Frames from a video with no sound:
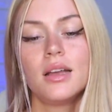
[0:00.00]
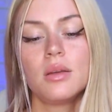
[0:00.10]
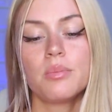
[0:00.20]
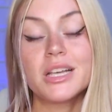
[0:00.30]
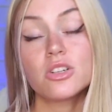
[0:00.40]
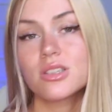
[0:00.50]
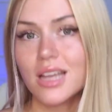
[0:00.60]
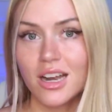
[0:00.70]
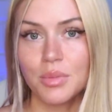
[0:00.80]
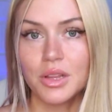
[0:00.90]
Make sure to
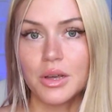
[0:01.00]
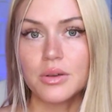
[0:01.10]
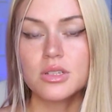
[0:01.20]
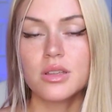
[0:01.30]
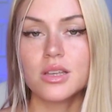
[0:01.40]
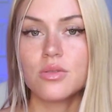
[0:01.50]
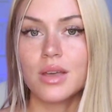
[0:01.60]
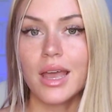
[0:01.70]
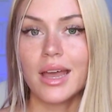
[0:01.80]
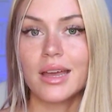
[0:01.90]
sign up below so that you
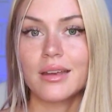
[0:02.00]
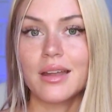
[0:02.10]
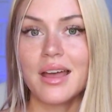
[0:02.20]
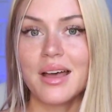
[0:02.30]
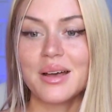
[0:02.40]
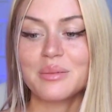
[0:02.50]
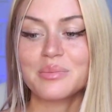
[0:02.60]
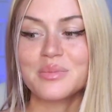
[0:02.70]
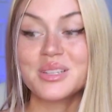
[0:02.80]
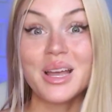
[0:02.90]
can
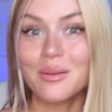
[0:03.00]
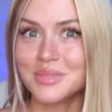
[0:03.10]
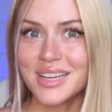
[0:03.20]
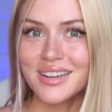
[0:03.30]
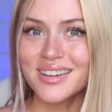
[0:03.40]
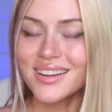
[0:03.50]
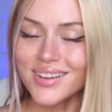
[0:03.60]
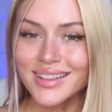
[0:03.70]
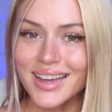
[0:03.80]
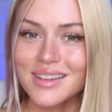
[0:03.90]
stay updated
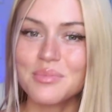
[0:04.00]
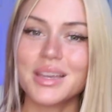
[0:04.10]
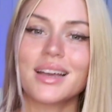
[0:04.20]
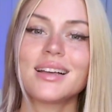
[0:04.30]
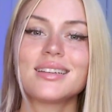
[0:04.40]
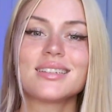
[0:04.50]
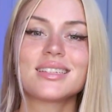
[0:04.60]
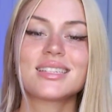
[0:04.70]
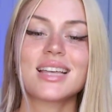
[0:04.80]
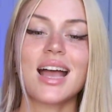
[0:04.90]
on that,
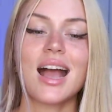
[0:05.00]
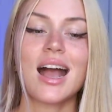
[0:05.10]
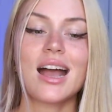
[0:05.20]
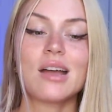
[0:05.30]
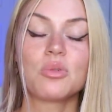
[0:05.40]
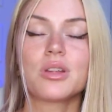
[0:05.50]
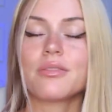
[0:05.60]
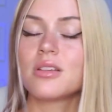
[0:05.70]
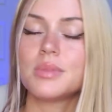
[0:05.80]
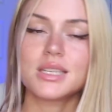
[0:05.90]
because I will
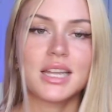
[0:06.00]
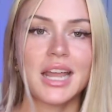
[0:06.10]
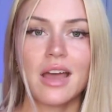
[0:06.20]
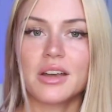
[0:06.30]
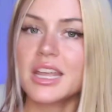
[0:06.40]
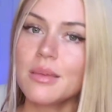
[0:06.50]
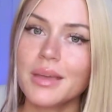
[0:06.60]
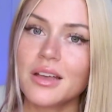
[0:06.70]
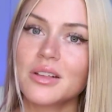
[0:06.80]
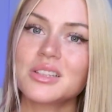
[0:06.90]
definitely be sending out an
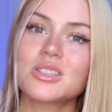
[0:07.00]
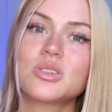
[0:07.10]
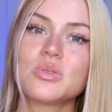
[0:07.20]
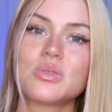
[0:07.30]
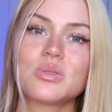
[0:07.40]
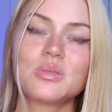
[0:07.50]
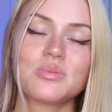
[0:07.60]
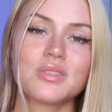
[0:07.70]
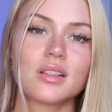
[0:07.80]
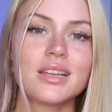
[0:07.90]
email to
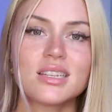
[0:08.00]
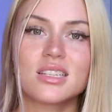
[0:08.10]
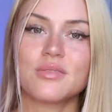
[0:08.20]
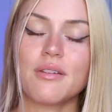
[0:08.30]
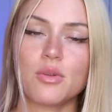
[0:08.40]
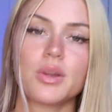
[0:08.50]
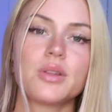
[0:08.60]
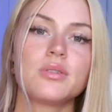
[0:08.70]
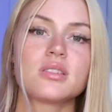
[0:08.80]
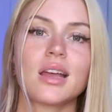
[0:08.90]
the list of everyone
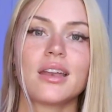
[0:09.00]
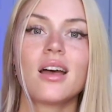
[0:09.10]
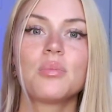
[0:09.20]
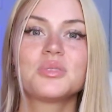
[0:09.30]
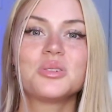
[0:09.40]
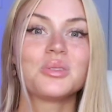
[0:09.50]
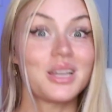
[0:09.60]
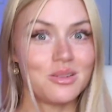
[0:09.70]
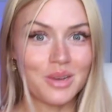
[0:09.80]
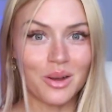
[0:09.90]
who's signed up to
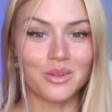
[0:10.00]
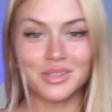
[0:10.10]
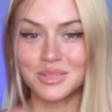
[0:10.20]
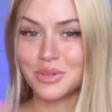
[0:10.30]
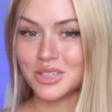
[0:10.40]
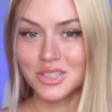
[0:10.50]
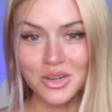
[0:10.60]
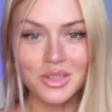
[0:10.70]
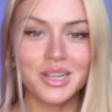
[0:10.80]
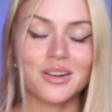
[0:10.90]
let you know if it's pushed
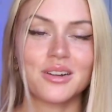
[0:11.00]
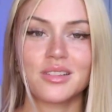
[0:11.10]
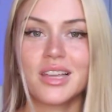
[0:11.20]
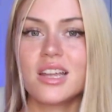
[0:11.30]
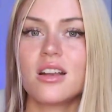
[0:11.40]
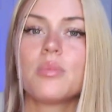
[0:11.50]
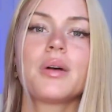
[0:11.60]
earlier or later.